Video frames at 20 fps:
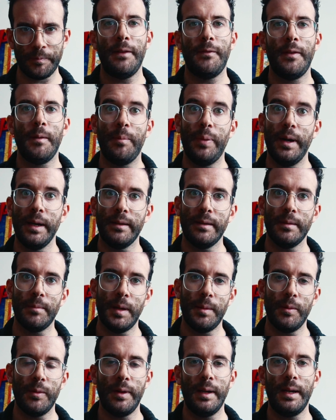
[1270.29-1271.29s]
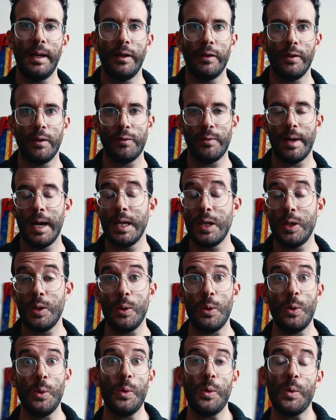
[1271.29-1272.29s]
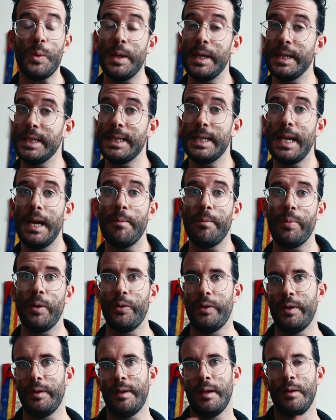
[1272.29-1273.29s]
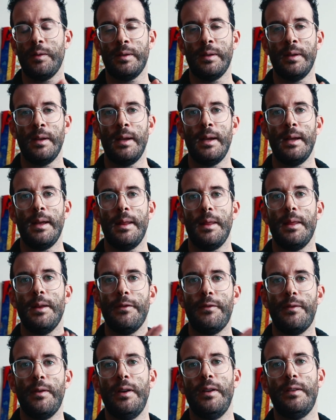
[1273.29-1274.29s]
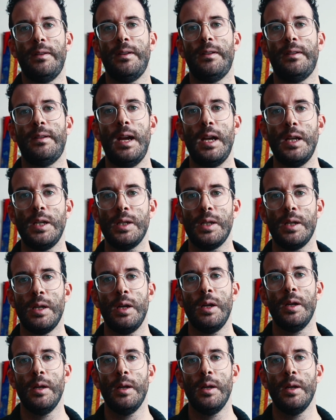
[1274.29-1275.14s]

If it brings a memory, it's alright, you do the same process as the first stage.